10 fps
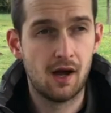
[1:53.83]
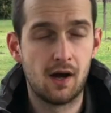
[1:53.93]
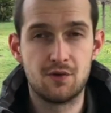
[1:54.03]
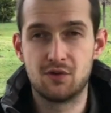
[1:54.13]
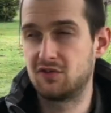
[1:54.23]

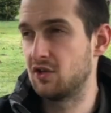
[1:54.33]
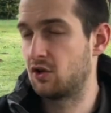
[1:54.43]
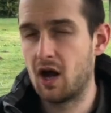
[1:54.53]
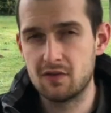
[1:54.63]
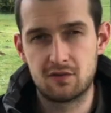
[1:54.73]
You see
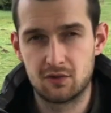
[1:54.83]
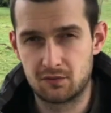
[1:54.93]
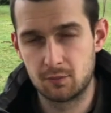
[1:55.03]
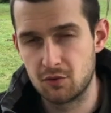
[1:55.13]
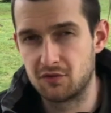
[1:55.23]
concerts for
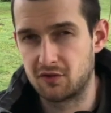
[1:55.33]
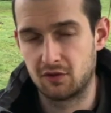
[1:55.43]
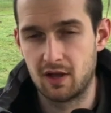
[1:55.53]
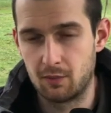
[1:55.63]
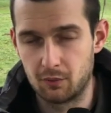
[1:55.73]
music are
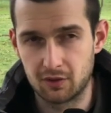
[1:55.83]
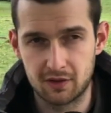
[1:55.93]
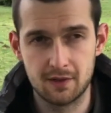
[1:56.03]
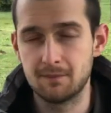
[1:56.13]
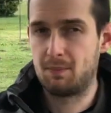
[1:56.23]
not
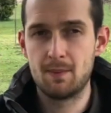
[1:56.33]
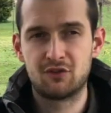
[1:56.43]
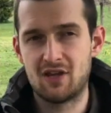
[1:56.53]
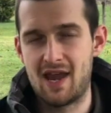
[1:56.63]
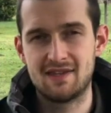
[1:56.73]
working. Pretty much
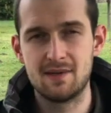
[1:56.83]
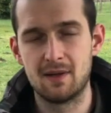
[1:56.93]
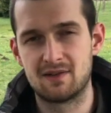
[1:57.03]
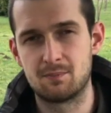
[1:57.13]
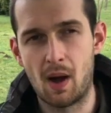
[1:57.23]
anything
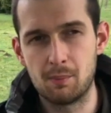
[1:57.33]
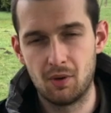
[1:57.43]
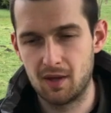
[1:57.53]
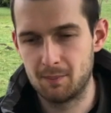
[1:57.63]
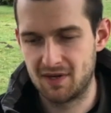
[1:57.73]
that's
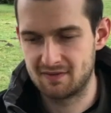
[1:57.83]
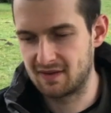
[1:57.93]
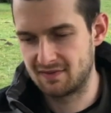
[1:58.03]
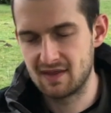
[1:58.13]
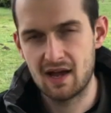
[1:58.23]
public, but
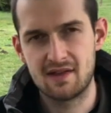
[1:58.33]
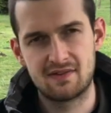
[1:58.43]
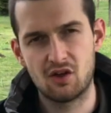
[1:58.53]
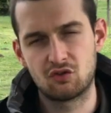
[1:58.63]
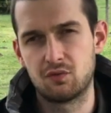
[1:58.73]
that's not
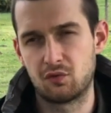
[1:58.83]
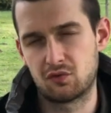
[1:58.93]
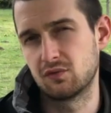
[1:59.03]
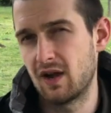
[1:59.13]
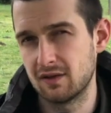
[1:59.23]
essential for
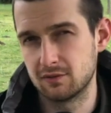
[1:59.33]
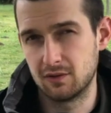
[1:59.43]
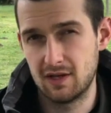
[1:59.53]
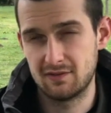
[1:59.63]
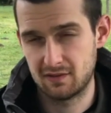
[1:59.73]
survival
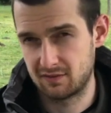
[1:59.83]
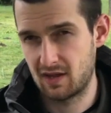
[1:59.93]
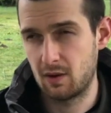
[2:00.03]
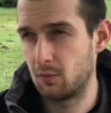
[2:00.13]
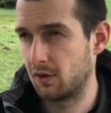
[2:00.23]
is
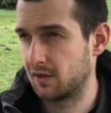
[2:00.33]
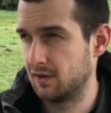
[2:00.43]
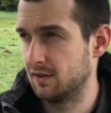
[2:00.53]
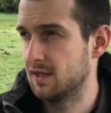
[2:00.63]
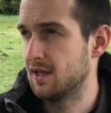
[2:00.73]
not working.